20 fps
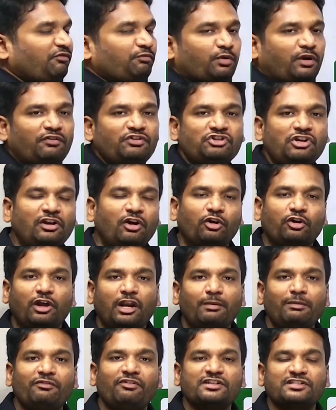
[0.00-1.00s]
of provincial
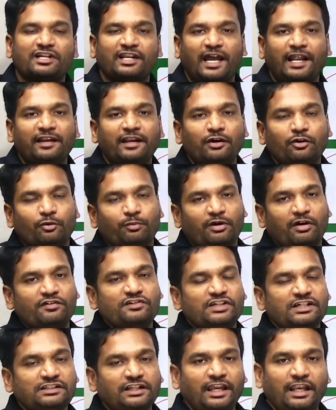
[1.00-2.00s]
autonomy was granted to
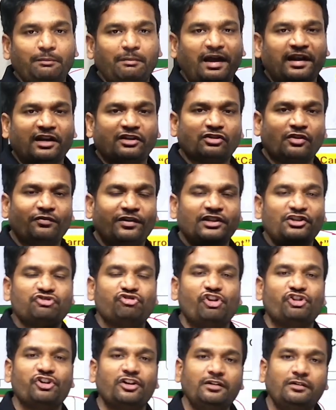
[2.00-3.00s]
provinces in matters of
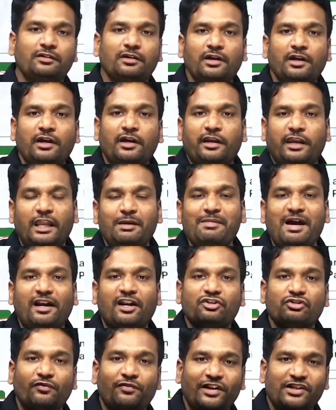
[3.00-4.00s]
legislation. In
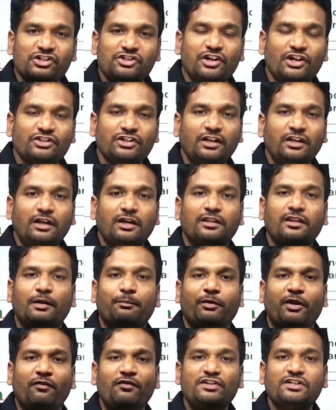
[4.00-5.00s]
matters of legislation, the
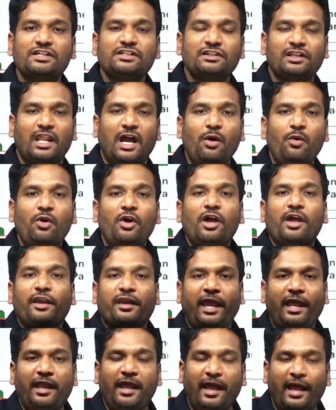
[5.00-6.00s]
provinces now
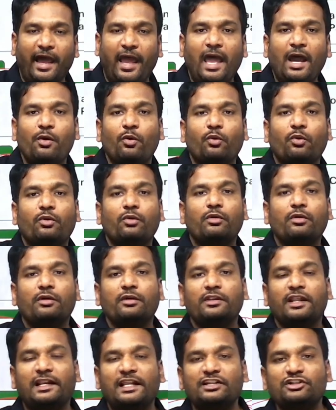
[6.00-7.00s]
can have
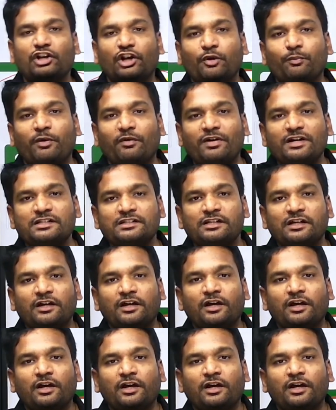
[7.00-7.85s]
the legislative powers